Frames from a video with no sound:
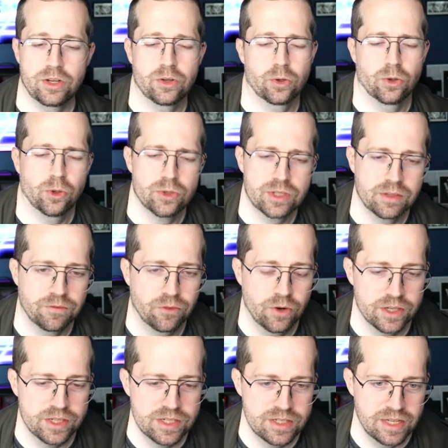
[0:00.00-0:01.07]
nurse
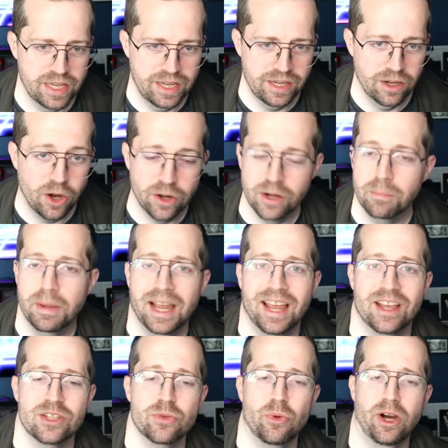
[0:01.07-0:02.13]
confronts a haunted
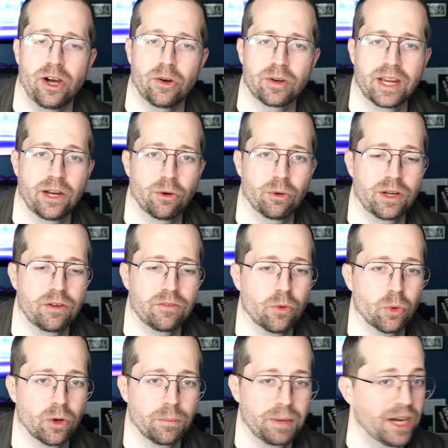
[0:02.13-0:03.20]
past while caring
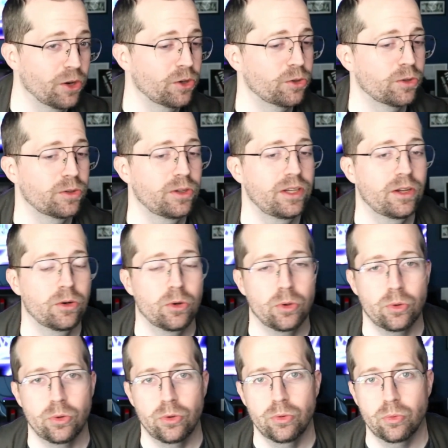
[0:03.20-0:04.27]
for a paranoid
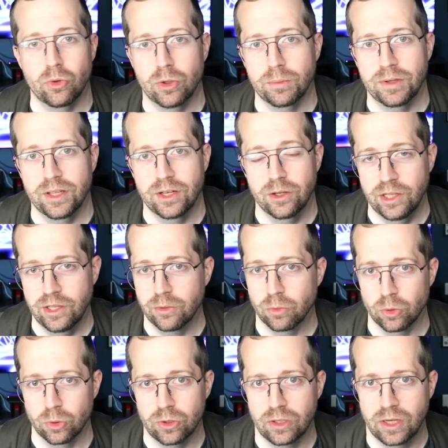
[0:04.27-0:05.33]
old woman in
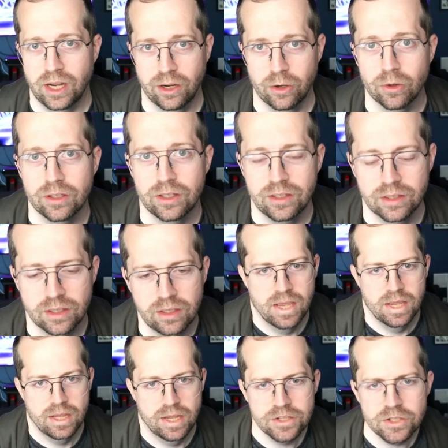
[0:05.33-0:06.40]
rural Ireland.
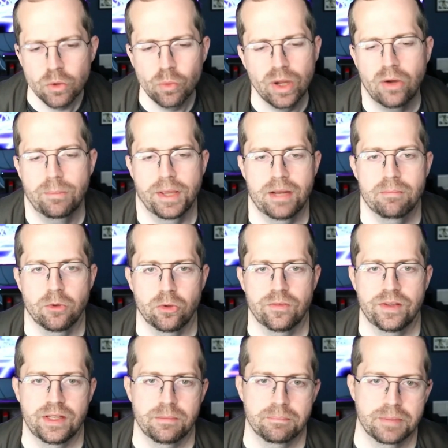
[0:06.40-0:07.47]
It's a well-made
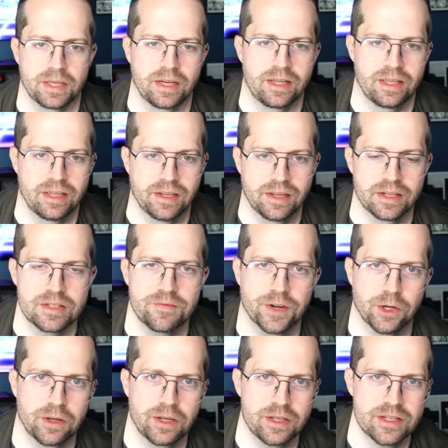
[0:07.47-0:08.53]
movie, but again, it's
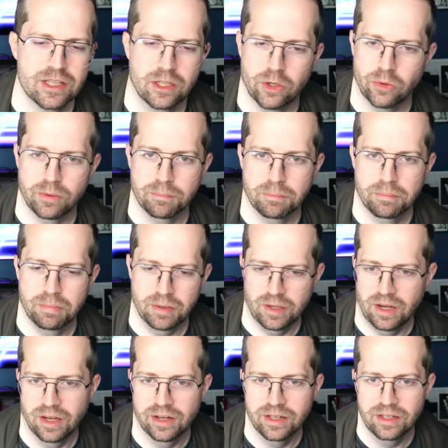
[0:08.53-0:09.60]
very slow and
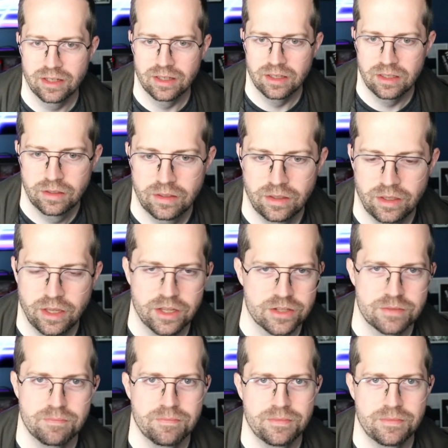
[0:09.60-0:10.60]
plotting. It's